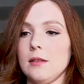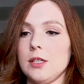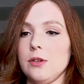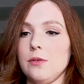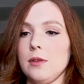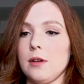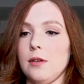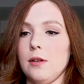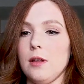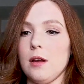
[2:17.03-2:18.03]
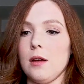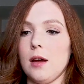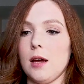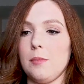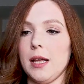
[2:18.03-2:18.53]
two little
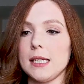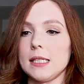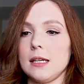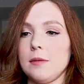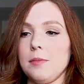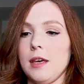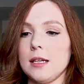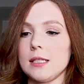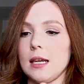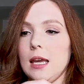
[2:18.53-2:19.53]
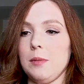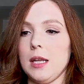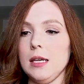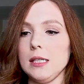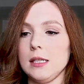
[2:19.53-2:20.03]
plastic things that came
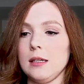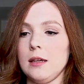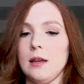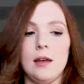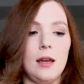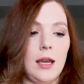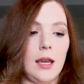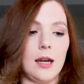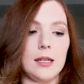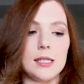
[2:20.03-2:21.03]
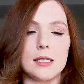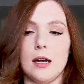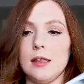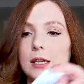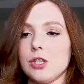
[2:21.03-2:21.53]
in it, and it's
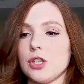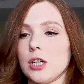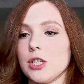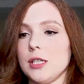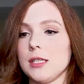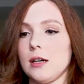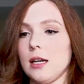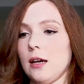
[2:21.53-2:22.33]
got the instructions on